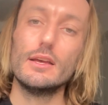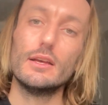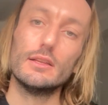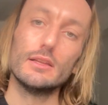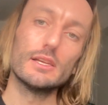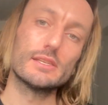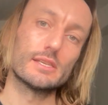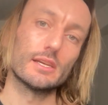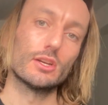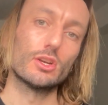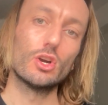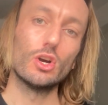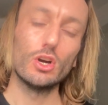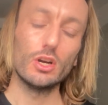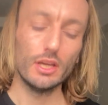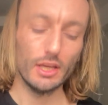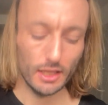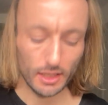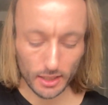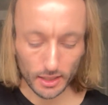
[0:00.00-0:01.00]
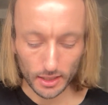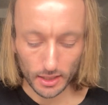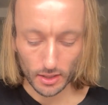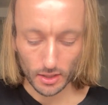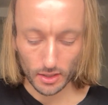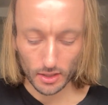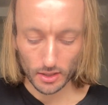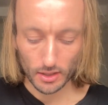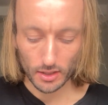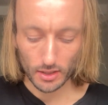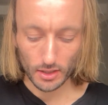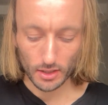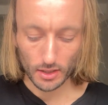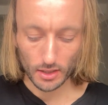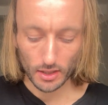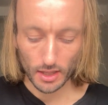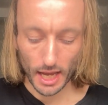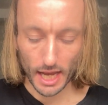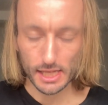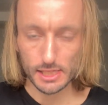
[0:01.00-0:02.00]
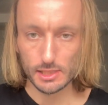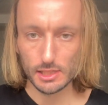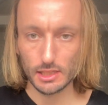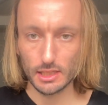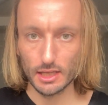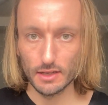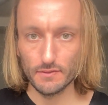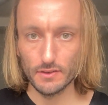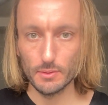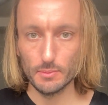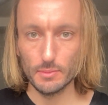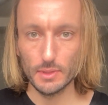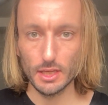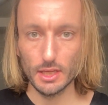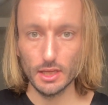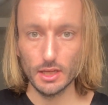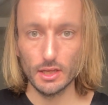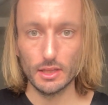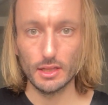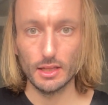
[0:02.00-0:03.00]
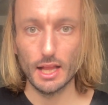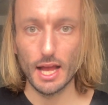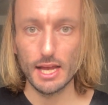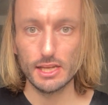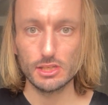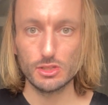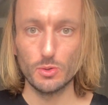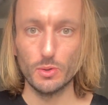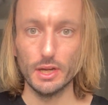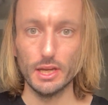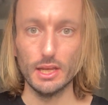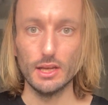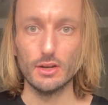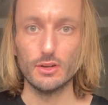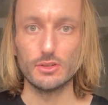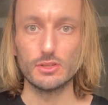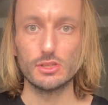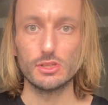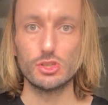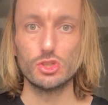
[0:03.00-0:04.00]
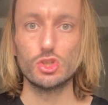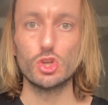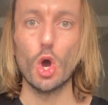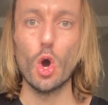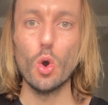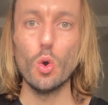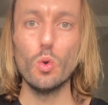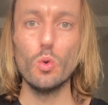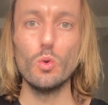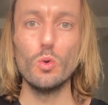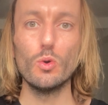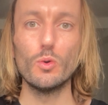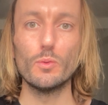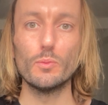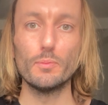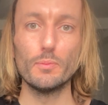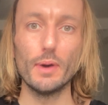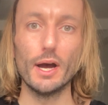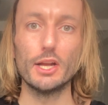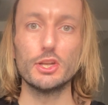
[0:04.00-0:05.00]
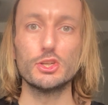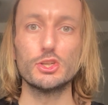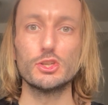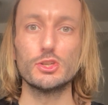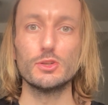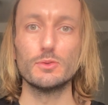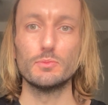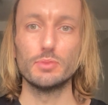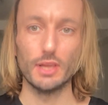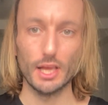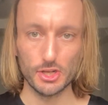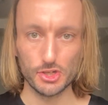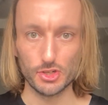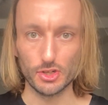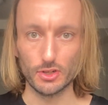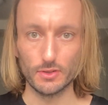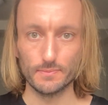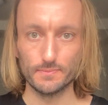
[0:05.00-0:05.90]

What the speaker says: Listen, cooking has given me in the last 20 years so much pleasure.